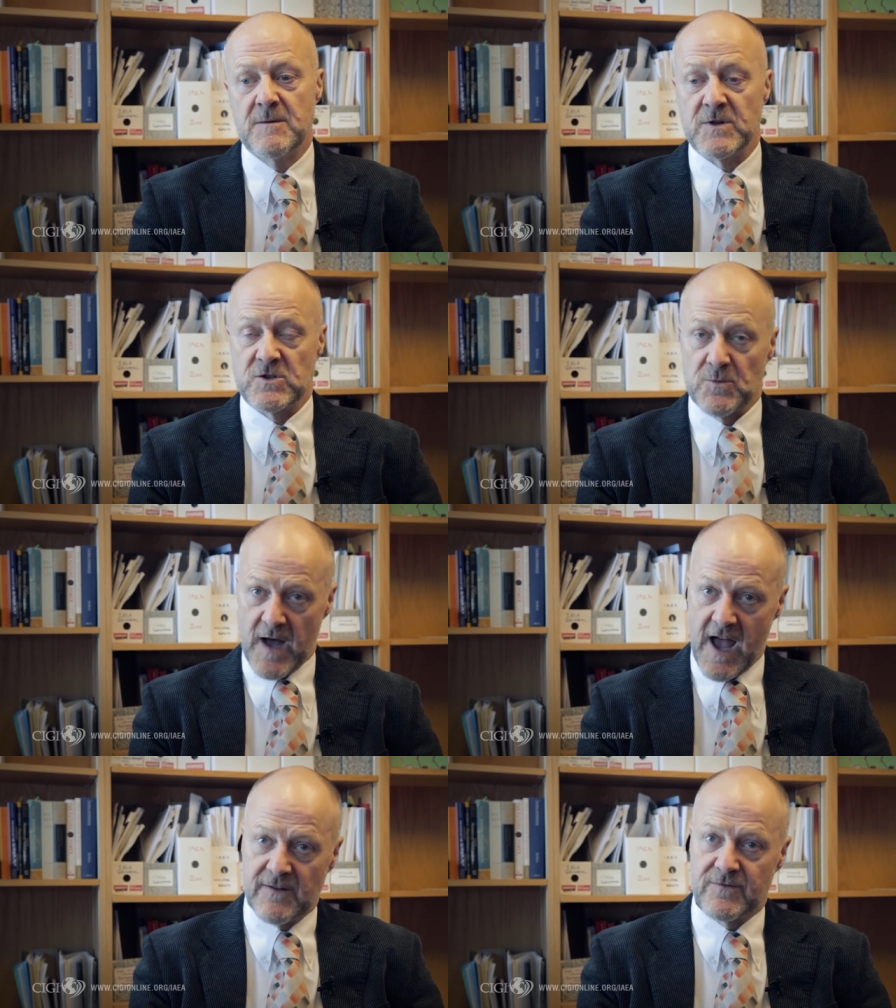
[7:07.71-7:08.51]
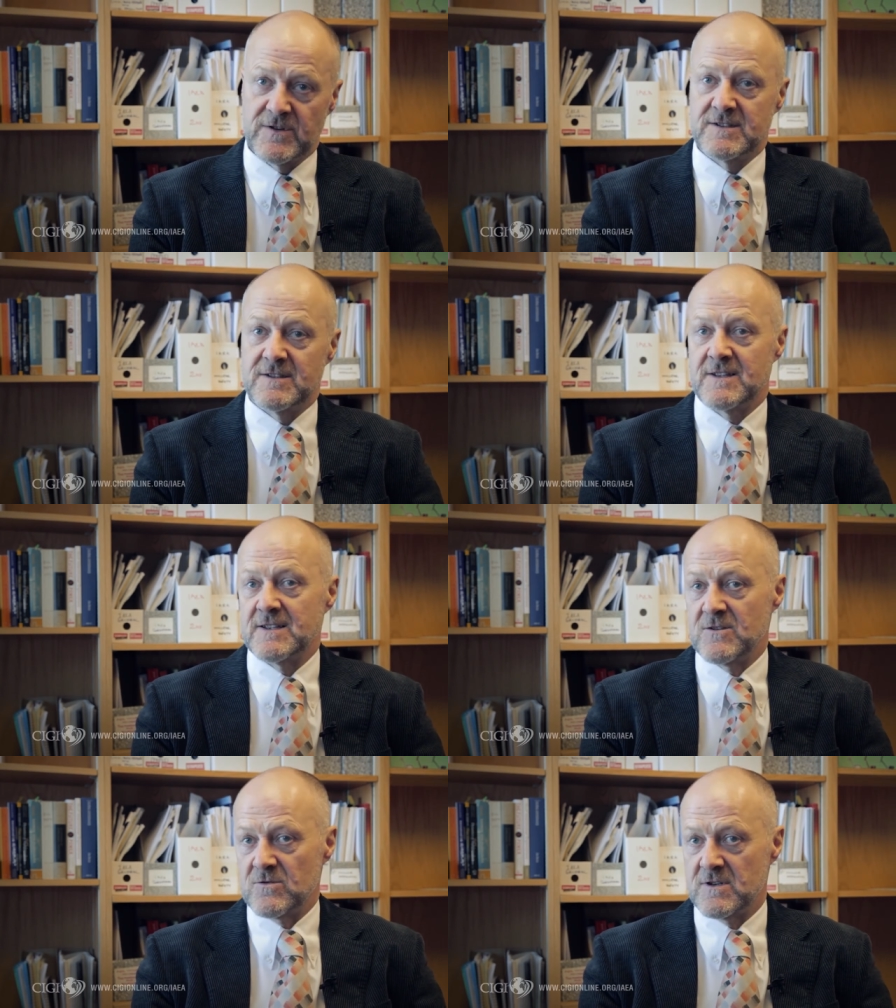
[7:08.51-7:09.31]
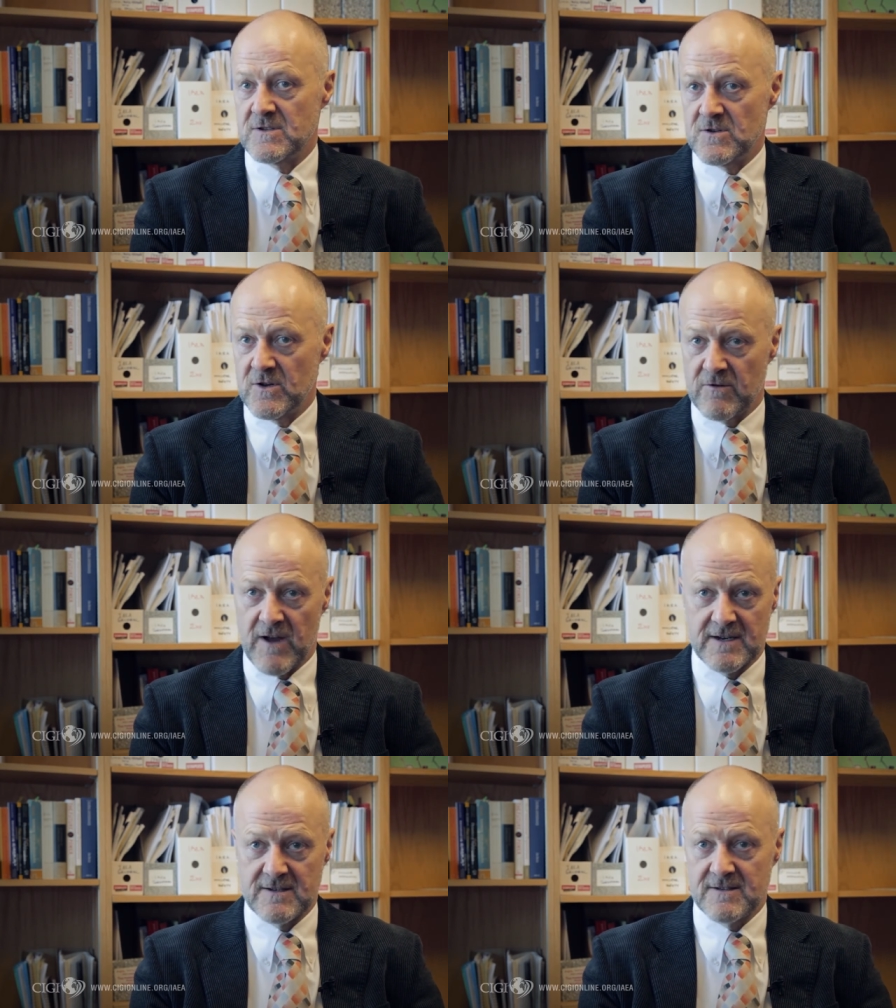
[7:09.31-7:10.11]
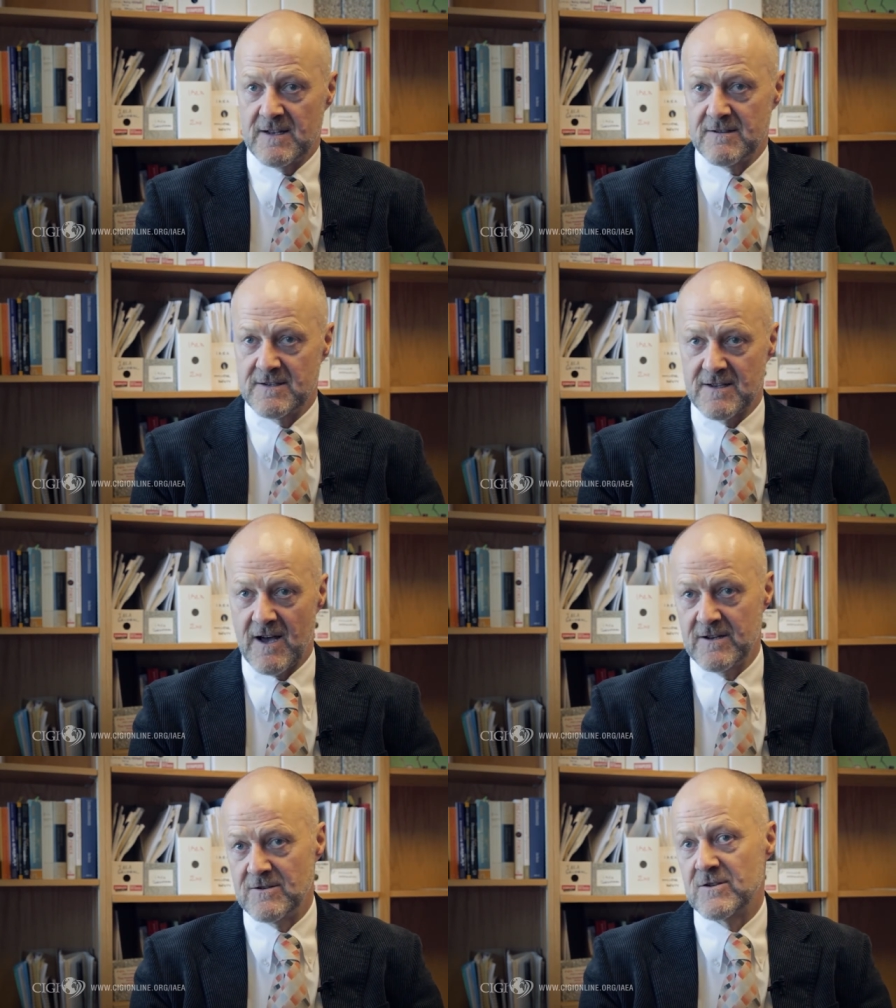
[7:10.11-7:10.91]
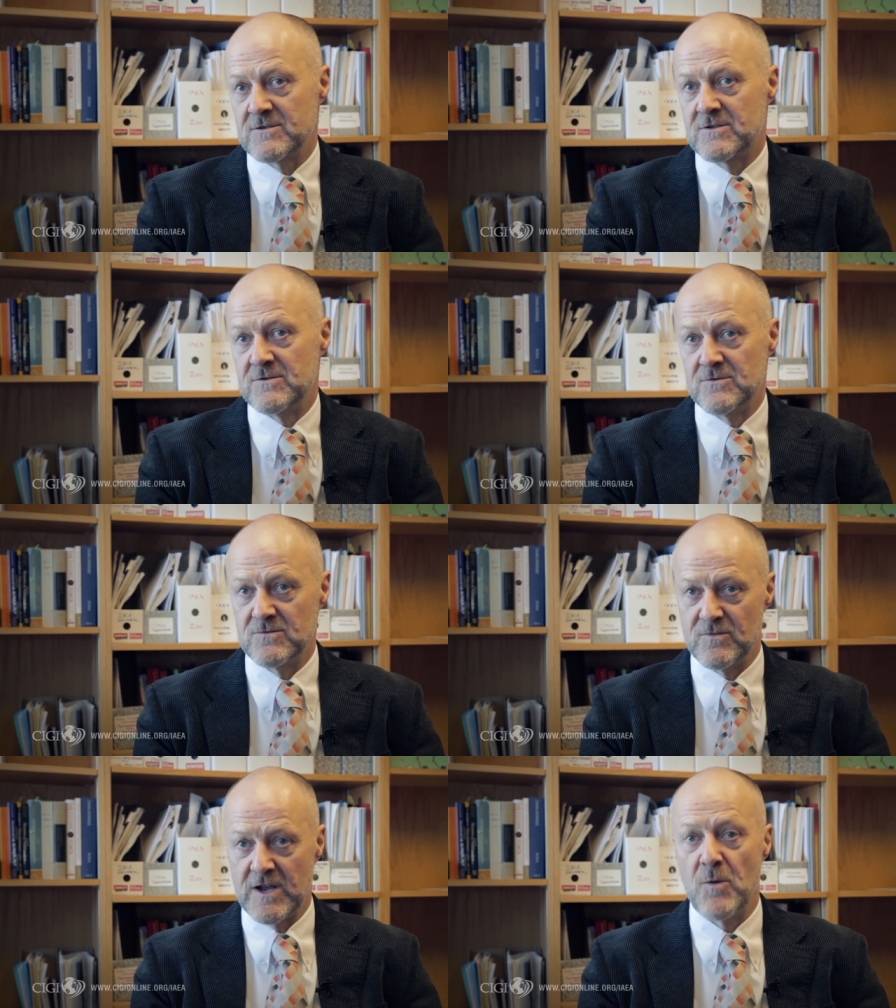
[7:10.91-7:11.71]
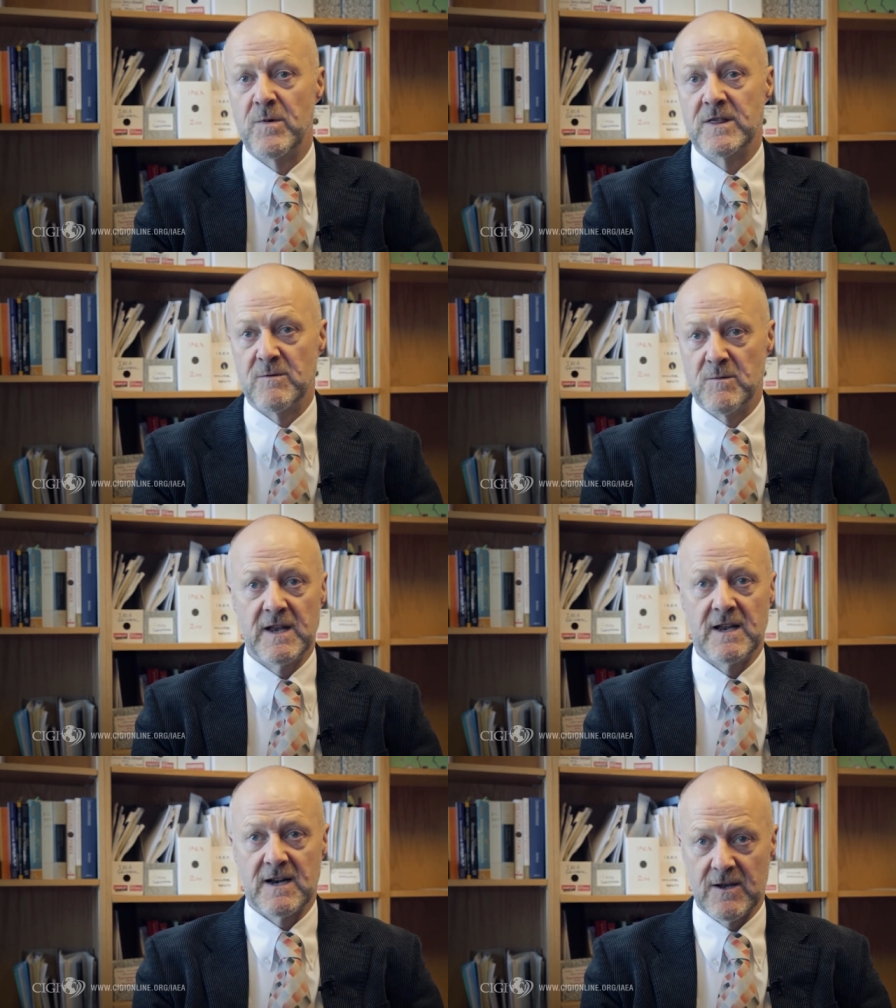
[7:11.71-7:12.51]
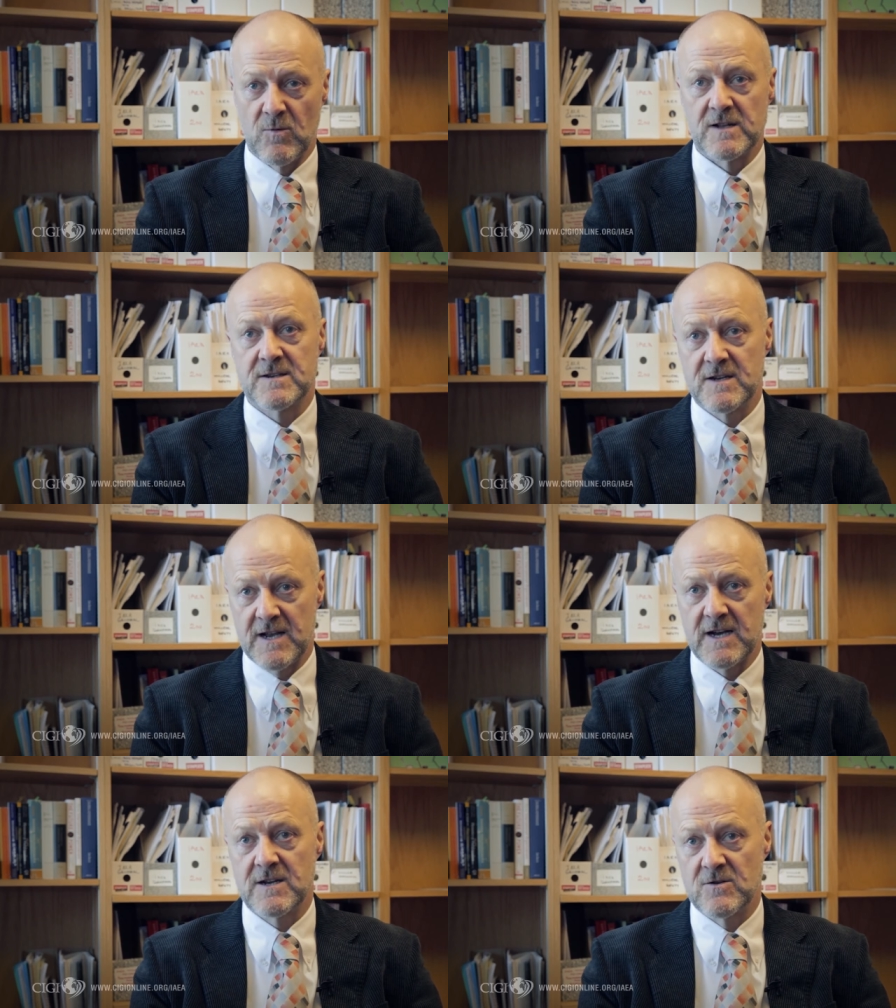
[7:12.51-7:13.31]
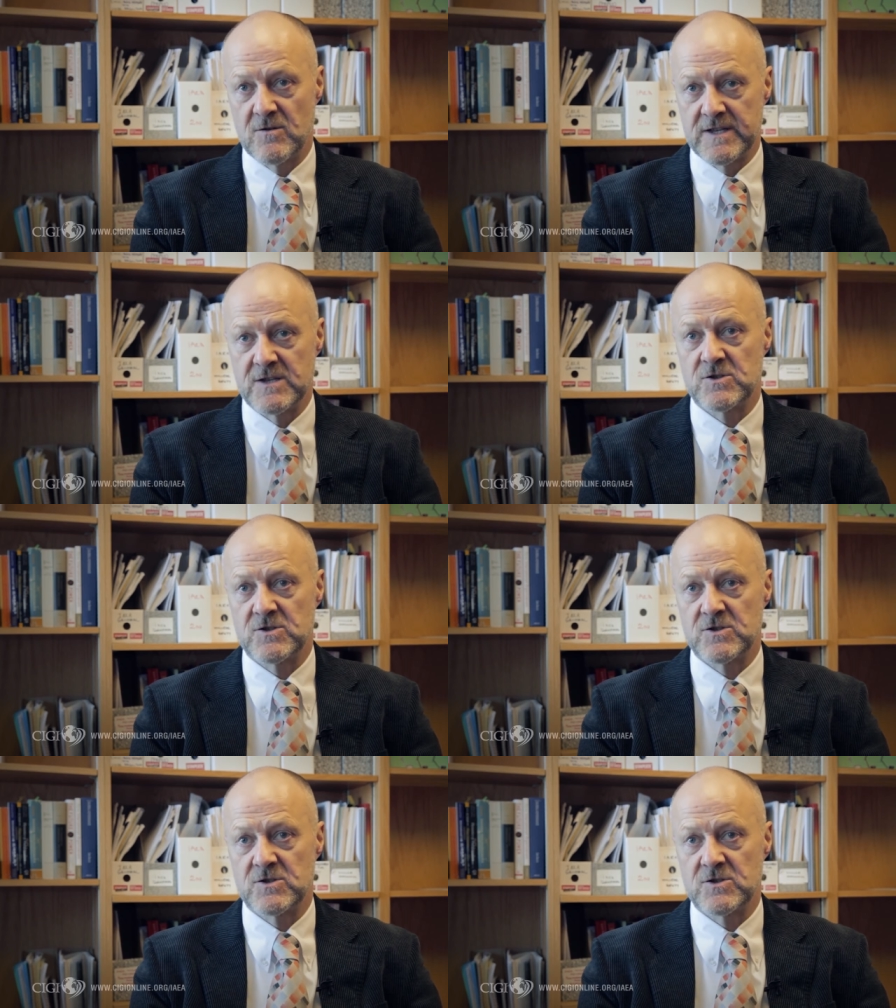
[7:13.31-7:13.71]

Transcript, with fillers: But Japan, for instance, has looked at its nuclear reactors and decided not to reopen them immediately while it's conducting all these